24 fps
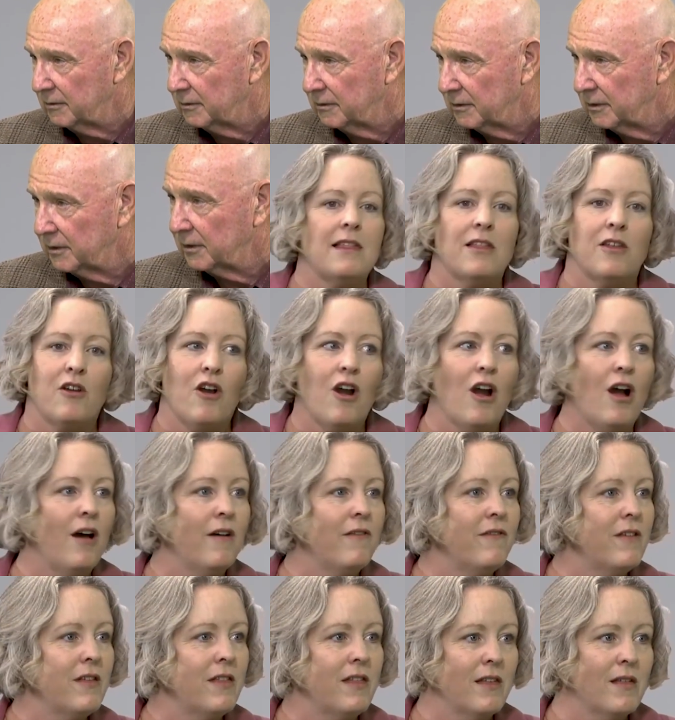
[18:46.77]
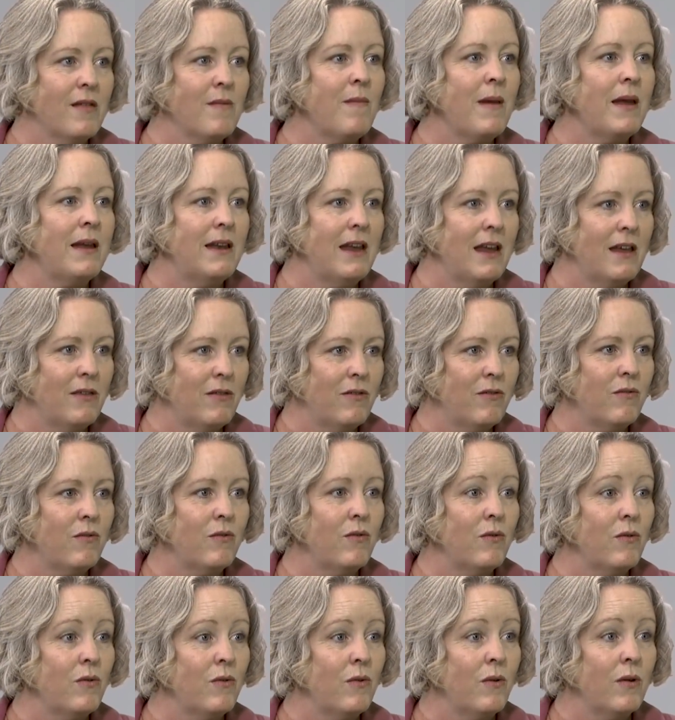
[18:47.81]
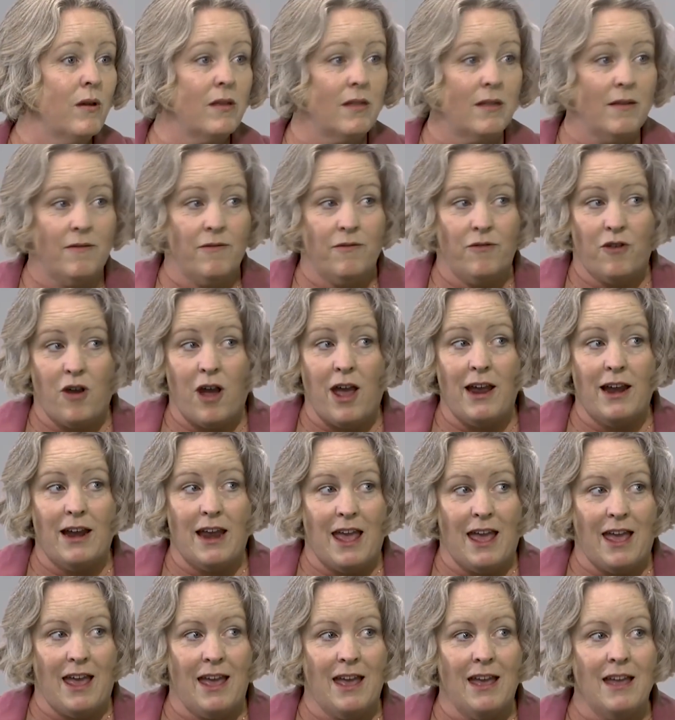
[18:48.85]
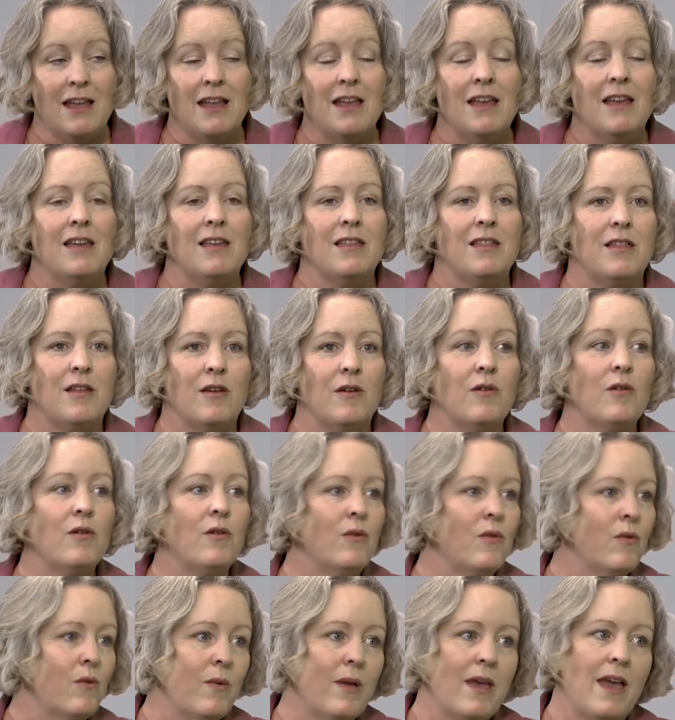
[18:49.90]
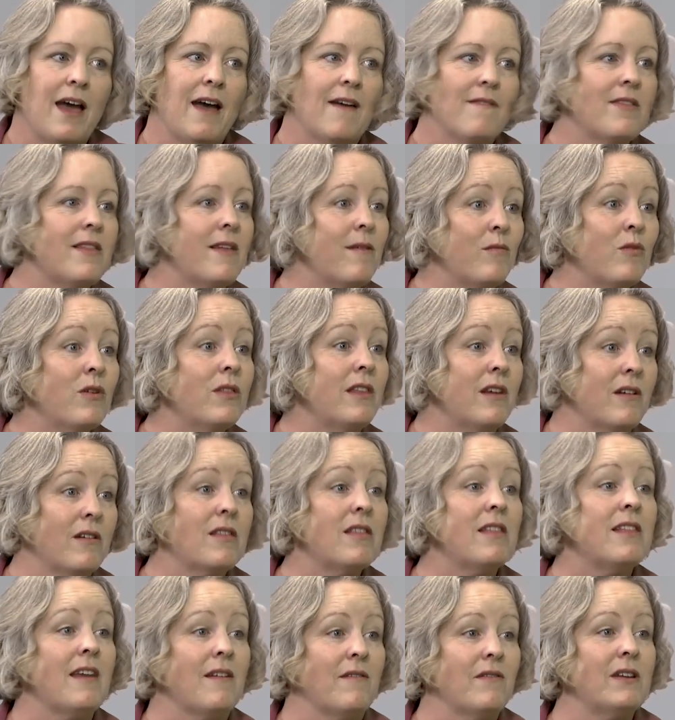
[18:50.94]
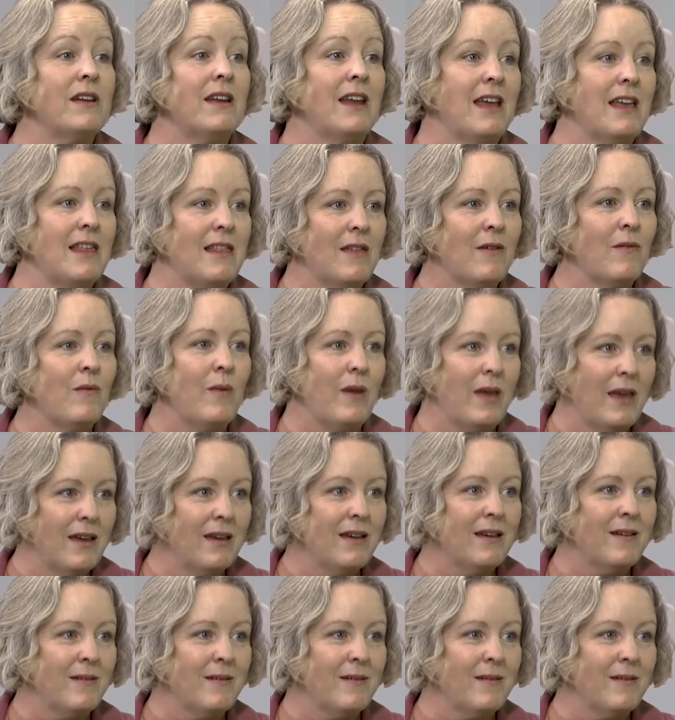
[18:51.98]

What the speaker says: Yes, our office is Monday through Friday, so we have someone there 7 days a week.